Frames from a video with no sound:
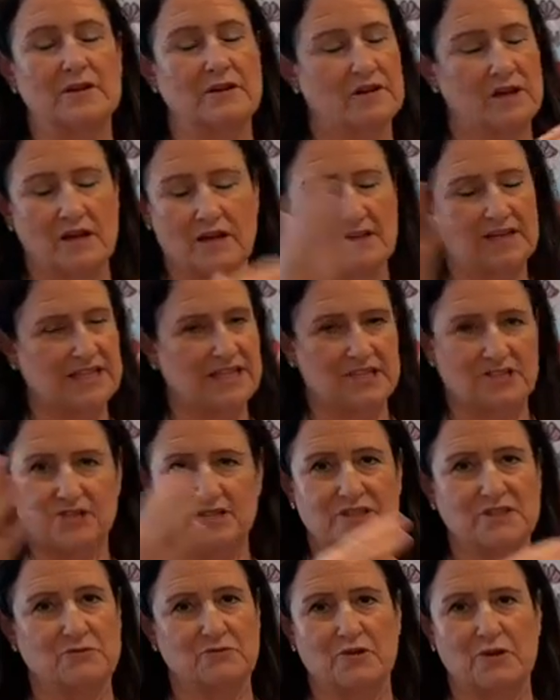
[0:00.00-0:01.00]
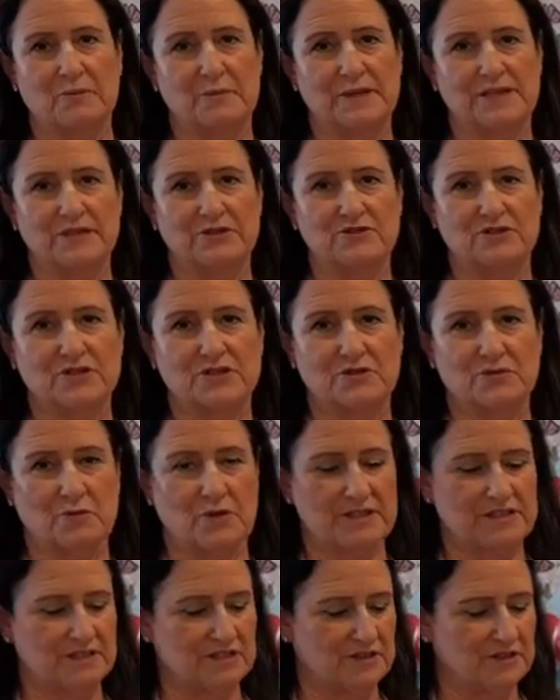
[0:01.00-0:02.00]
uh, kitchen is warm and you just
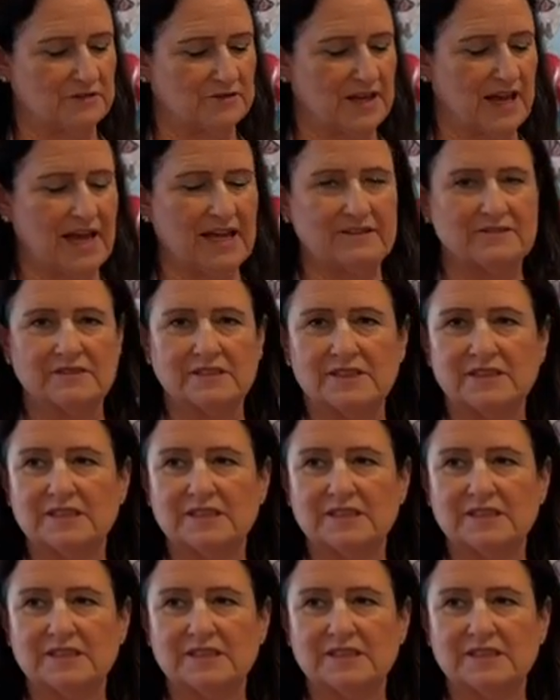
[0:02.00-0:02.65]
want to do that,